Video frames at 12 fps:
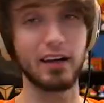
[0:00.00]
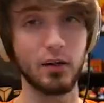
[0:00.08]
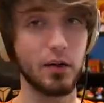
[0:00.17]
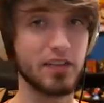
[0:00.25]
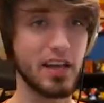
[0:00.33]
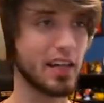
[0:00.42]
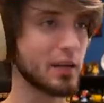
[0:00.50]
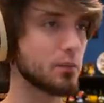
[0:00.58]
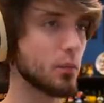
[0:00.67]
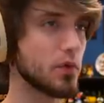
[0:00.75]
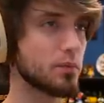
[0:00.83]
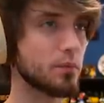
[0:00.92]
I don't know, is that like
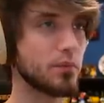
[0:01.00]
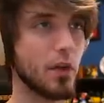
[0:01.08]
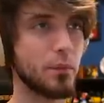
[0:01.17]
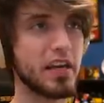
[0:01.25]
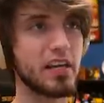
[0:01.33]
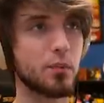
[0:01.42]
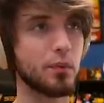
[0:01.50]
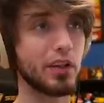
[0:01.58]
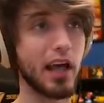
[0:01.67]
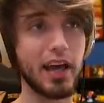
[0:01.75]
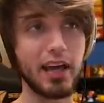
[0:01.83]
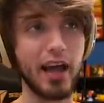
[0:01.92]
when the peak
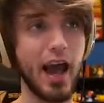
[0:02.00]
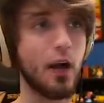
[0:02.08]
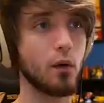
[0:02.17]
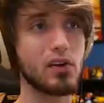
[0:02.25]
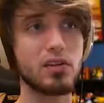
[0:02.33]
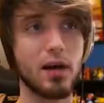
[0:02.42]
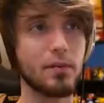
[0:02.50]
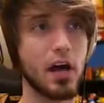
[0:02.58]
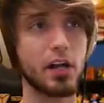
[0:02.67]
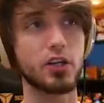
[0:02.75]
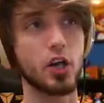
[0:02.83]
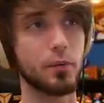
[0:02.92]
playing hours? I'm
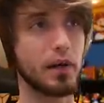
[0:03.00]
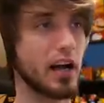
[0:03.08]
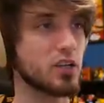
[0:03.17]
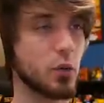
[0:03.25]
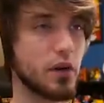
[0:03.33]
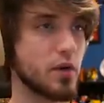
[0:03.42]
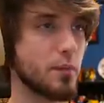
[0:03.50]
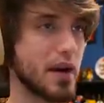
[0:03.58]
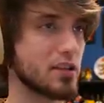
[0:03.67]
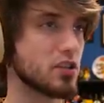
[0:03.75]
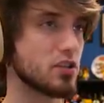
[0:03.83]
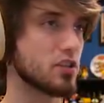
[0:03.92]
not sure, but I swear the
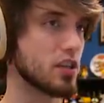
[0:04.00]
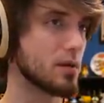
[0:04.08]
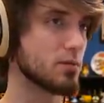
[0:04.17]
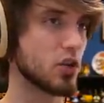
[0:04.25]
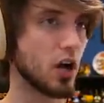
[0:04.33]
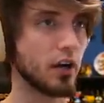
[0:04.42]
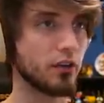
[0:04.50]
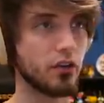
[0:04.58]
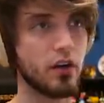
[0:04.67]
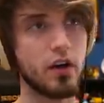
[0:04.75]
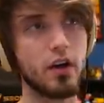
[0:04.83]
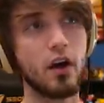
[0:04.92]
best theme songs
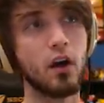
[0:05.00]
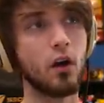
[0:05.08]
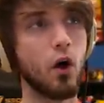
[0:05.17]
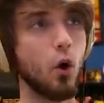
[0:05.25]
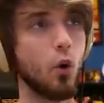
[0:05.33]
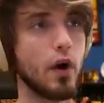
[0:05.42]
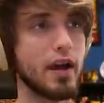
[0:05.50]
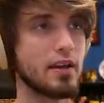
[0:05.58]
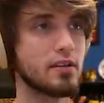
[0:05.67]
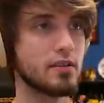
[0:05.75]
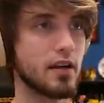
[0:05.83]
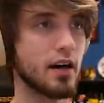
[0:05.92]
are
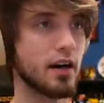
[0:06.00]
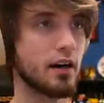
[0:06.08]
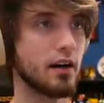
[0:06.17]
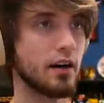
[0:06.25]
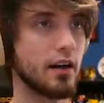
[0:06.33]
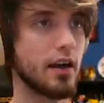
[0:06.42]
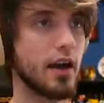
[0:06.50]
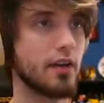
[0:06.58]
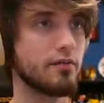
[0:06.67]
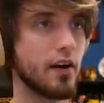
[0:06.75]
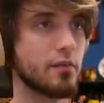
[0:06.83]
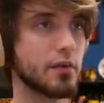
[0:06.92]
always
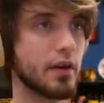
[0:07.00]
at 5